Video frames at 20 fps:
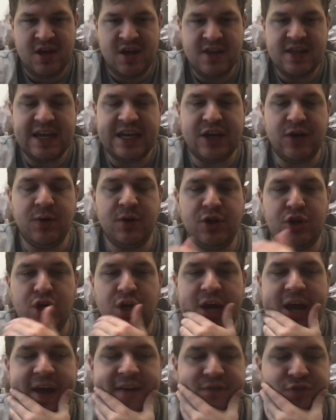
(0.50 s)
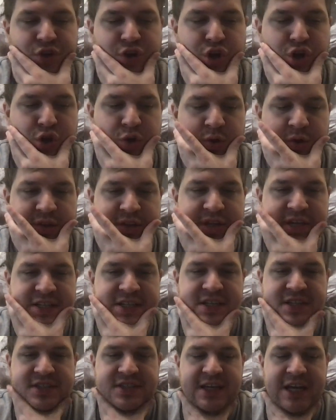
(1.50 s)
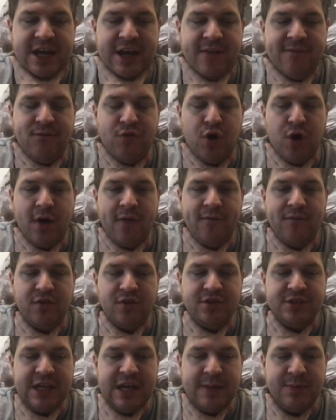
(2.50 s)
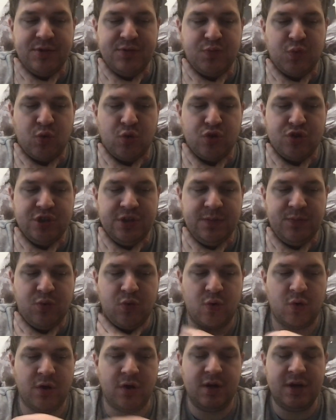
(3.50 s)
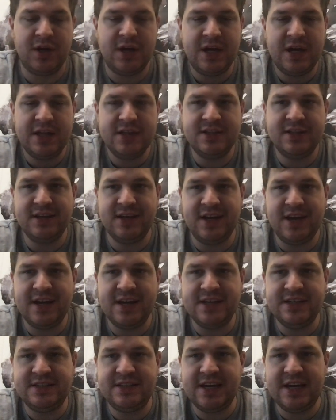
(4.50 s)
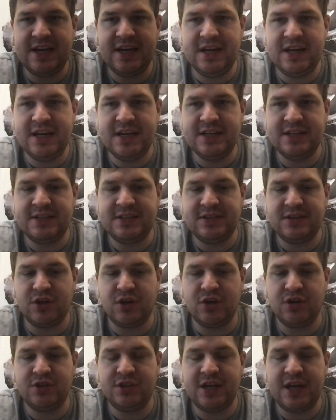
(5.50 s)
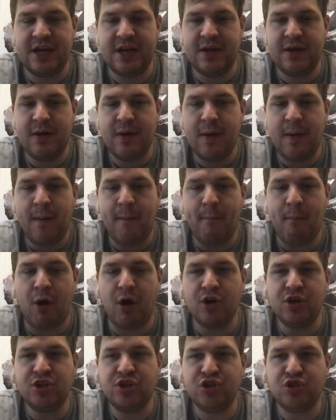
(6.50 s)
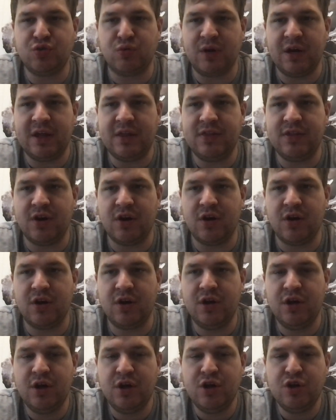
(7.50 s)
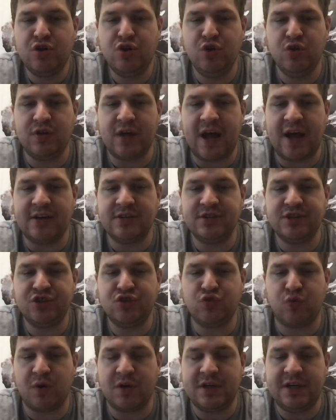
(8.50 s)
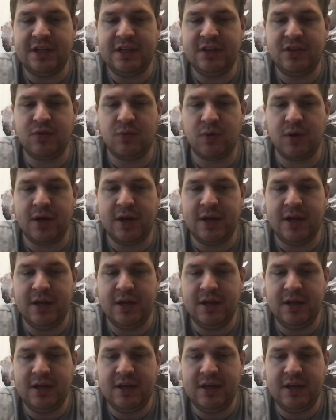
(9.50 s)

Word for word: Thank you and good afternoon. This is Sam Vaughan for Sam Sports Report. Today's date is Thursday, March 23rd, 2023.